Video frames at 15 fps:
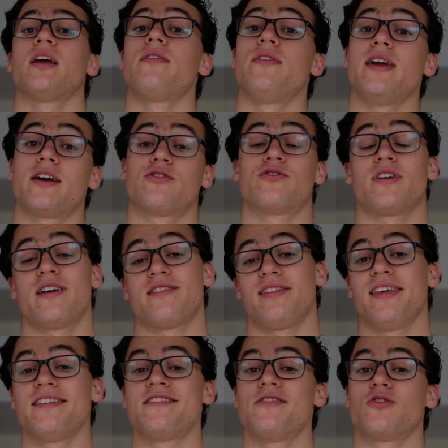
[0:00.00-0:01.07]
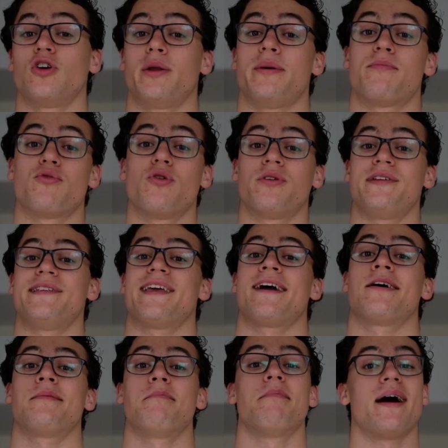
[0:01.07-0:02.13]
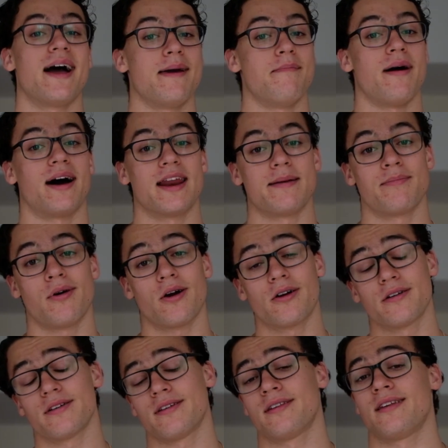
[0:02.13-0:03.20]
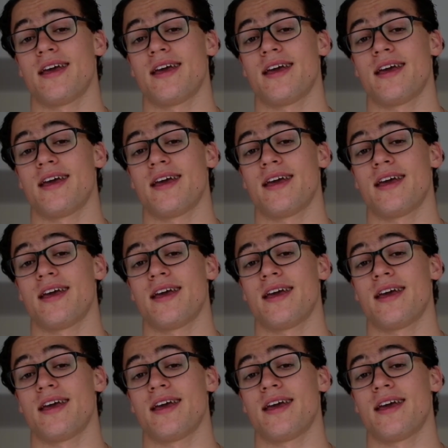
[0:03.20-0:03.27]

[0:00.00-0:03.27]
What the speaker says: The exercise list is going to be broken down by body part,